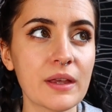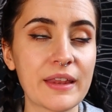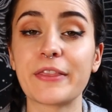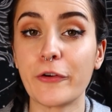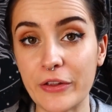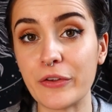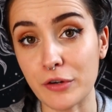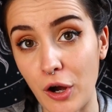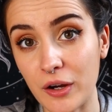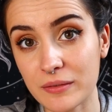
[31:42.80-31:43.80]
that they're in the
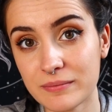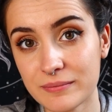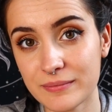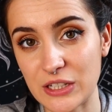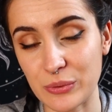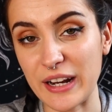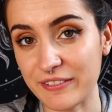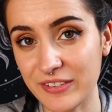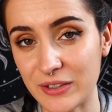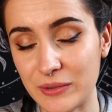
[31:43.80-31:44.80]
wrong, is what I
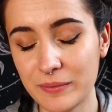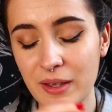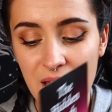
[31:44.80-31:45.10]
feel.